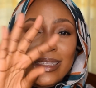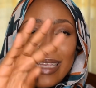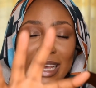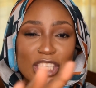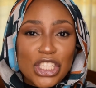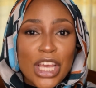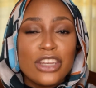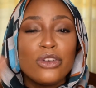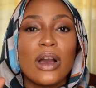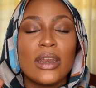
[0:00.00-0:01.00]

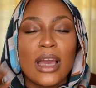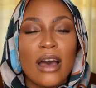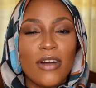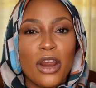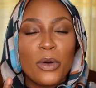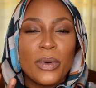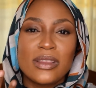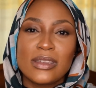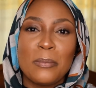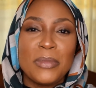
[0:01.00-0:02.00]
textured, you can cover it
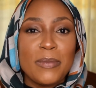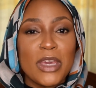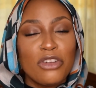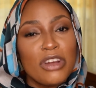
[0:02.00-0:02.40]
with some BB